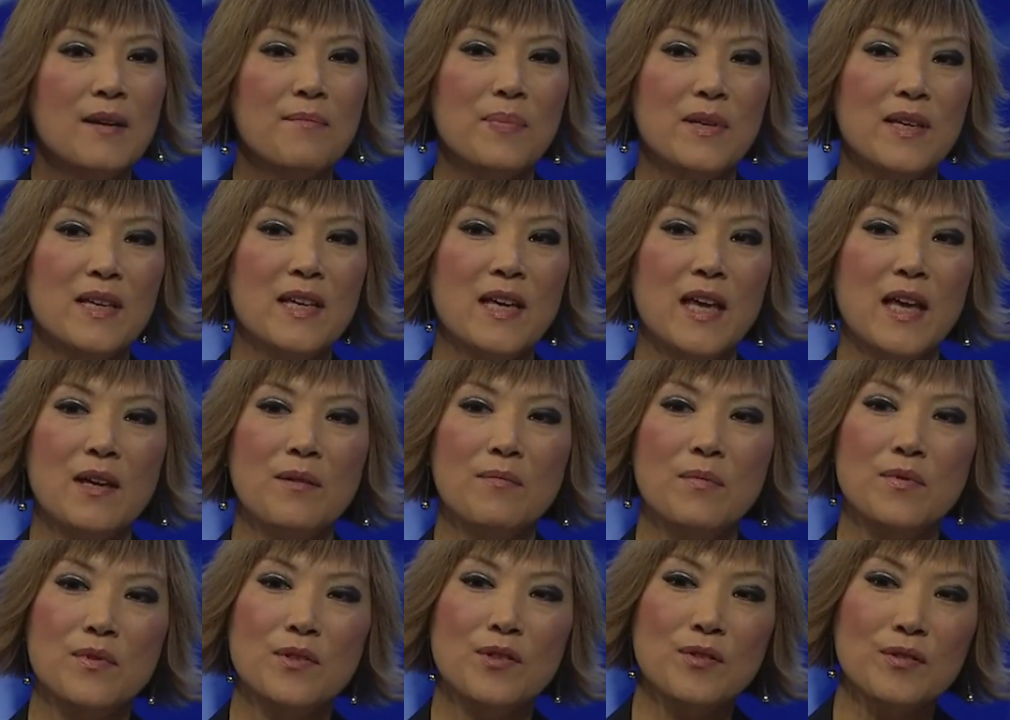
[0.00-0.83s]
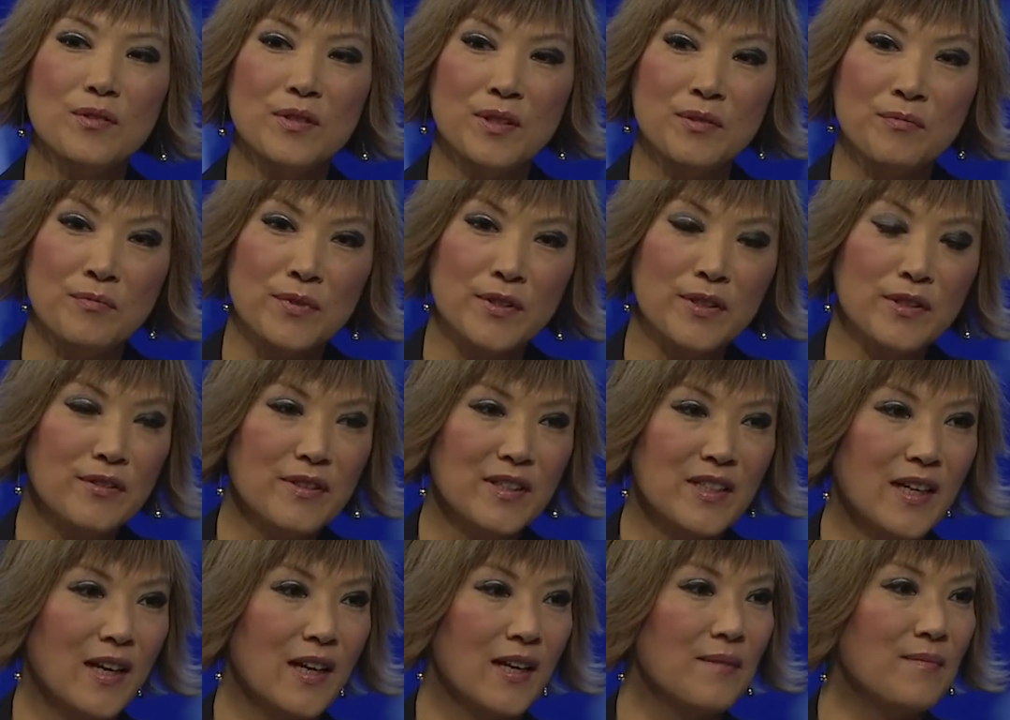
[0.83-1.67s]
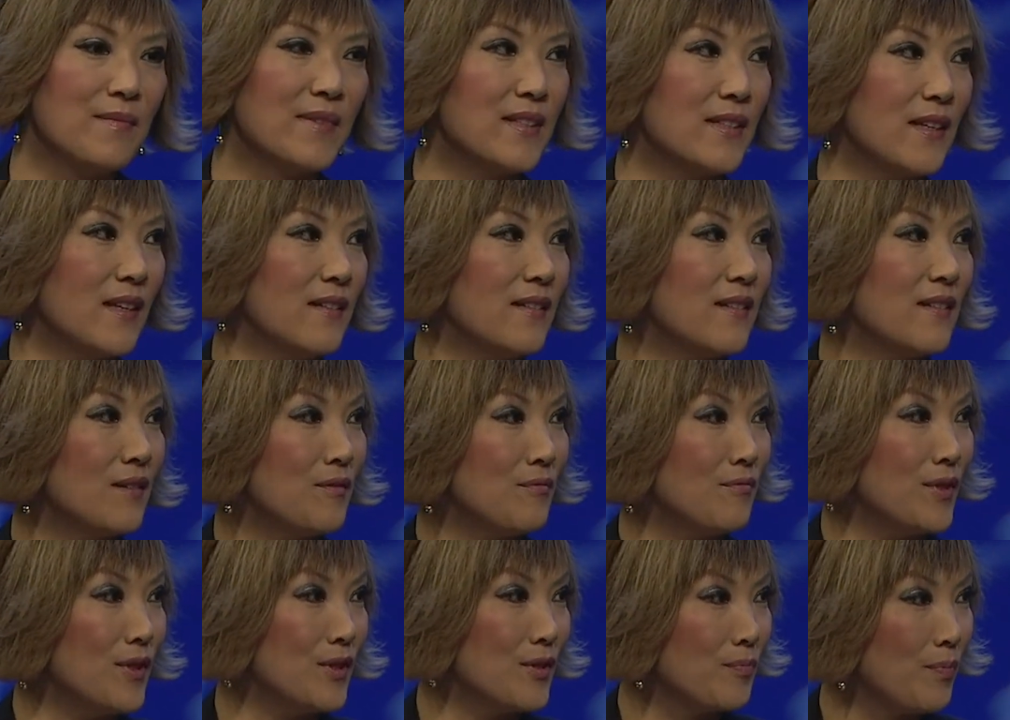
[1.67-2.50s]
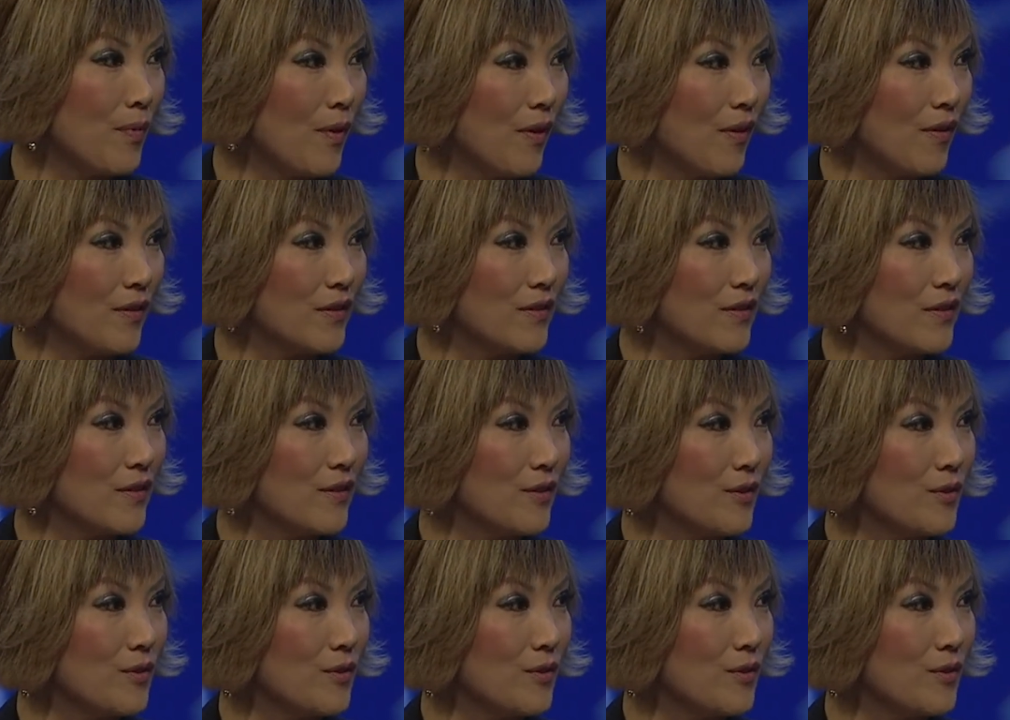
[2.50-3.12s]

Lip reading: being able to in real-time sense and response